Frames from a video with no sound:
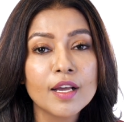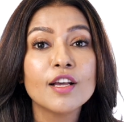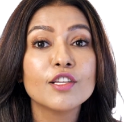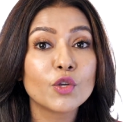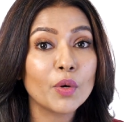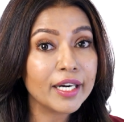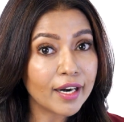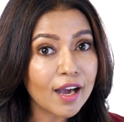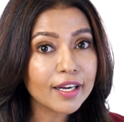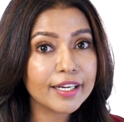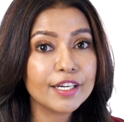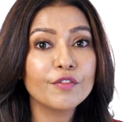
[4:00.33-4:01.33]
So in our
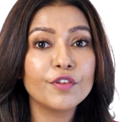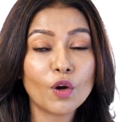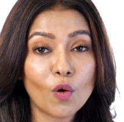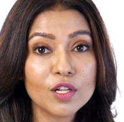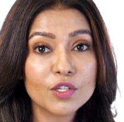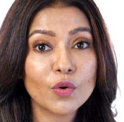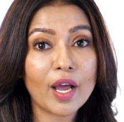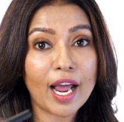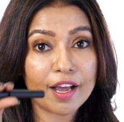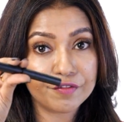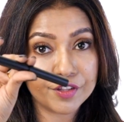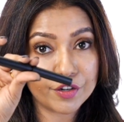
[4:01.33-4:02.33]
kit, we also
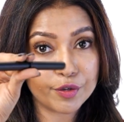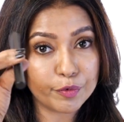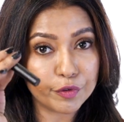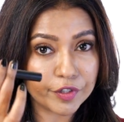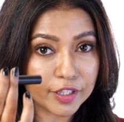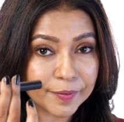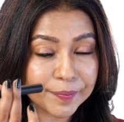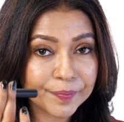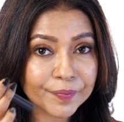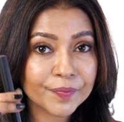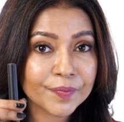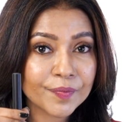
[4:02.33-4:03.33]
have the remover,
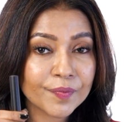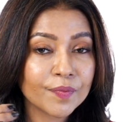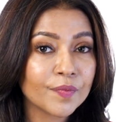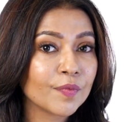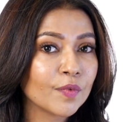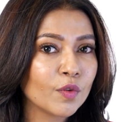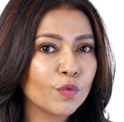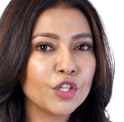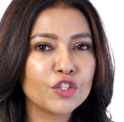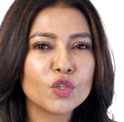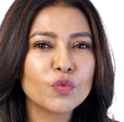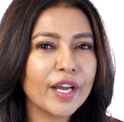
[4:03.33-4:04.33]
which
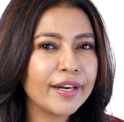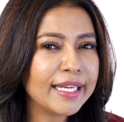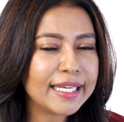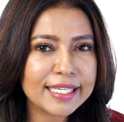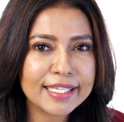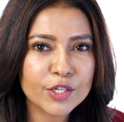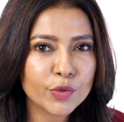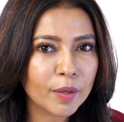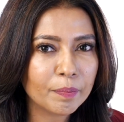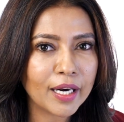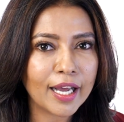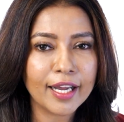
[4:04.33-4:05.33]
is very easy to
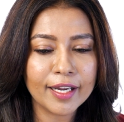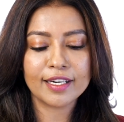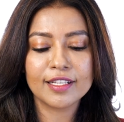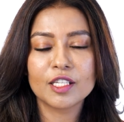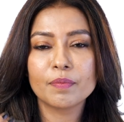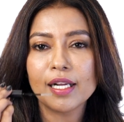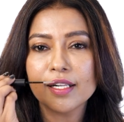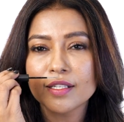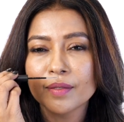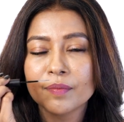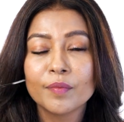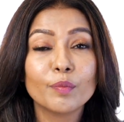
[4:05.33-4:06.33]
apply. It smells
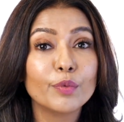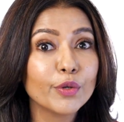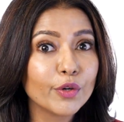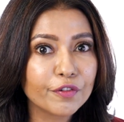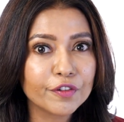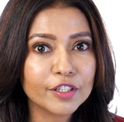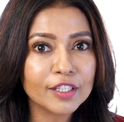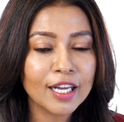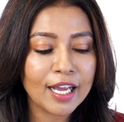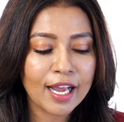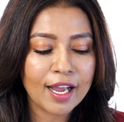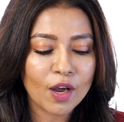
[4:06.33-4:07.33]
beautiful.
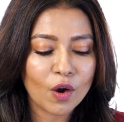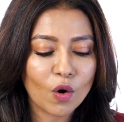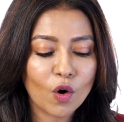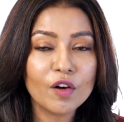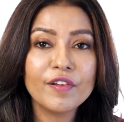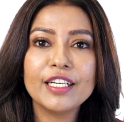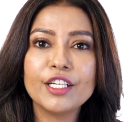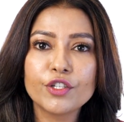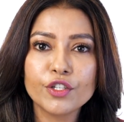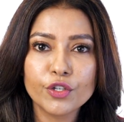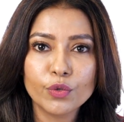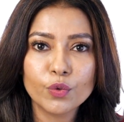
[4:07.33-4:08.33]
All we need to
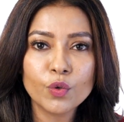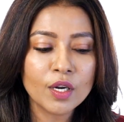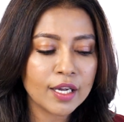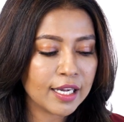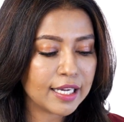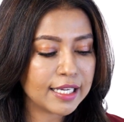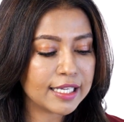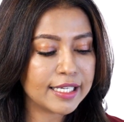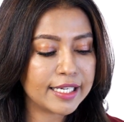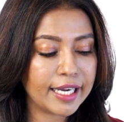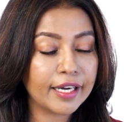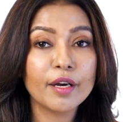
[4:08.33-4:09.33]
do is
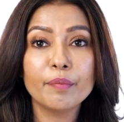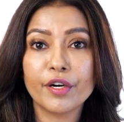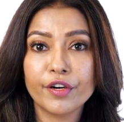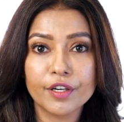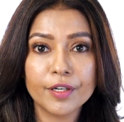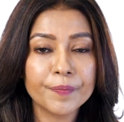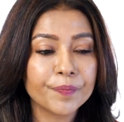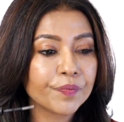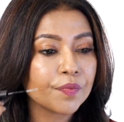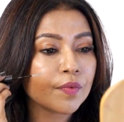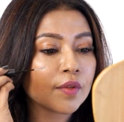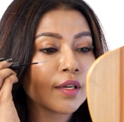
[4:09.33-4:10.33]
take a mirror,
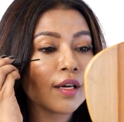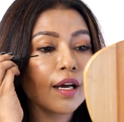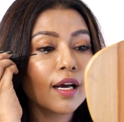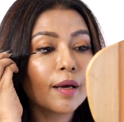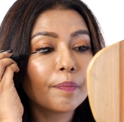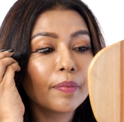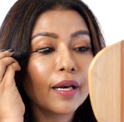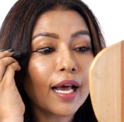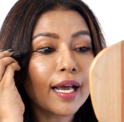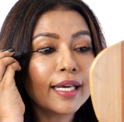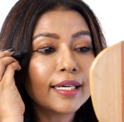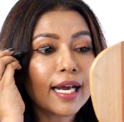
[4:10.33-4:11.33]

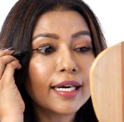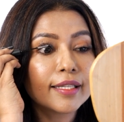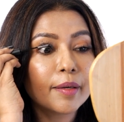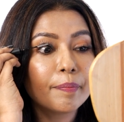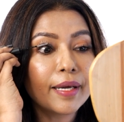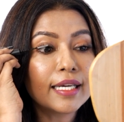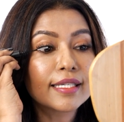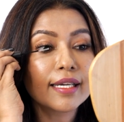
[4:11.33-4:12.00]
apply it at the base